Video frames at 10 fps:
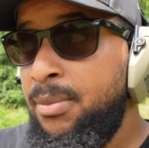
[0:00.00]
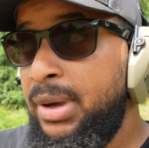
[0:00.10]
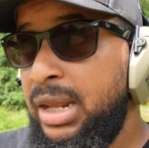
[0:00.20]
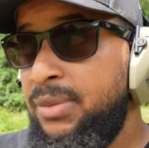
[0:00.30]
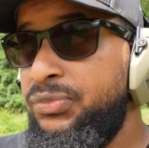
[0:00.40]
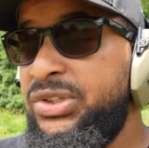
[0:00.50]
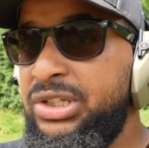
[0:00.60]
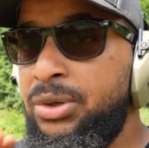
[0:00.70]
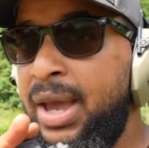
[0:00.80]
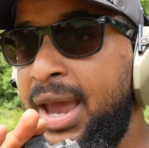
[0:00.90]
but
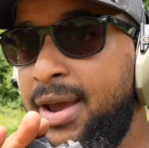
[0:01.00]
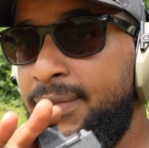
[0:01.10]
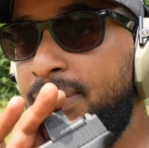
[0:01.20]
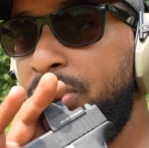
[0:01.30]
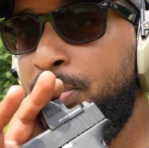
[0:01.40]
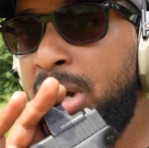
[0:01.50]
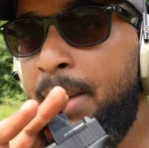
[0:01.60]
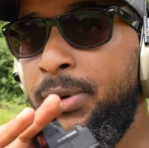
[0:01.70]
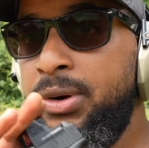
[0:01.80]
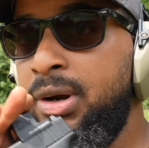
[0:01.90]
still have the
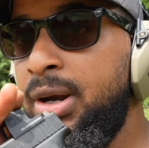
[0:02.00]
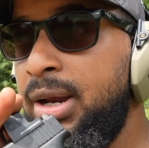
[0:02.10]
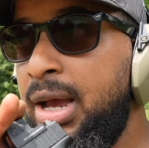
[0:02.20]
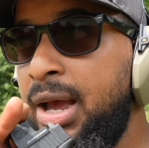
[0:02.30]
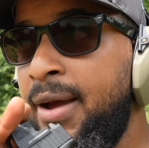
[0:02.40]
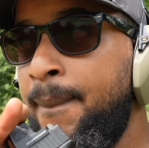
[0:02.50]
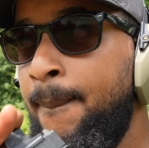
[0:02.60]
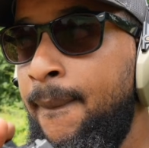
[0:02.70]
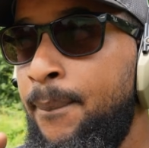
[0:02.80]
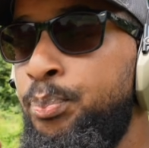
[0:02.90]
proper
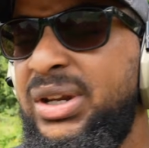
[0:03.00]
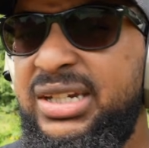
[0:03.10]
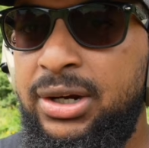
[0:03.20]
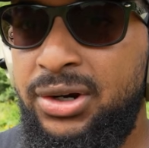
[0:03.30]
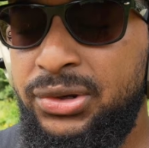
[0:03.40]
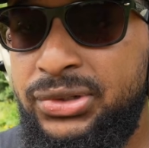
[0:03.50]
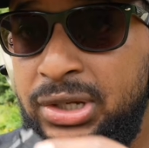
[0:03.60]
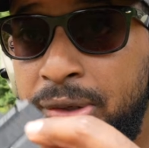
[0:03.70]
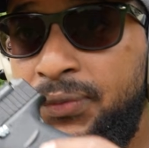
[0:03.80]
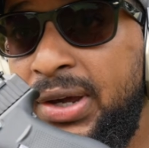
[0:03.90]
materials to
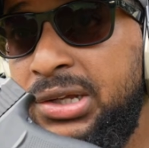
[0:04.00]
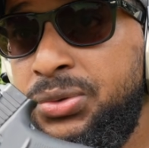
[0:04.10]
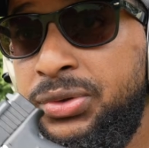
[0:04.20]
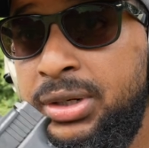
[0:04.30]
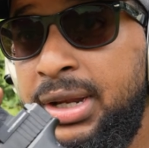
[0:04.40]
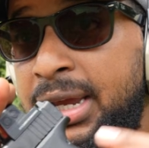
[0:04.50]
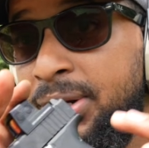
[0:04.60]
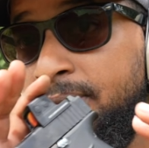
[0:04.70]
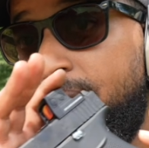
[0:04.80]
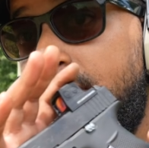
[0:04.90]
interface with the native